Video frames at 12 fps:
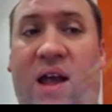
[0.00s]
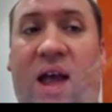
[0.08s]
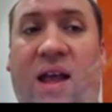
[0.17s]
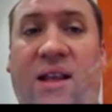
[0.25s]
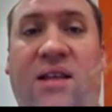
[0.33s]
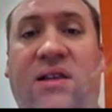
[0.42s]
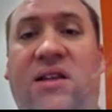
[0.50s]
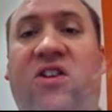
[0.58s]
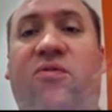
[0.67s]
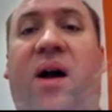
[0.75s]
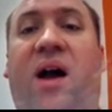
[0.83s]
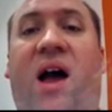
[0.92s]
and to
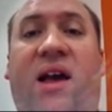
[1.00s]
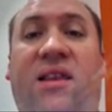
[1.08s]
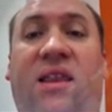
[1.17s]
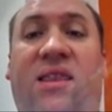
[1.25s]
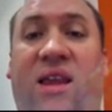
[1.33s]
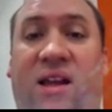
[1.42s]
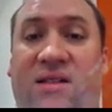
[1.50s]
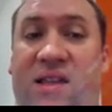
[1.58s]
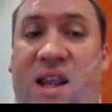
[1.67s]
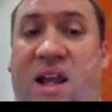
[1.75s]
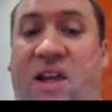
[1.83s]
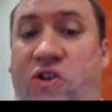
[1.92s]
leave behind the things
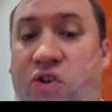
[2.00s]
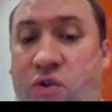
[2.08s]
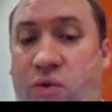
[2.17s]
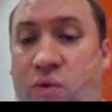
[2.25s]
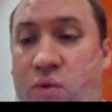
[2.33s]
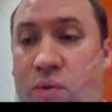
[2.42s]
that I do.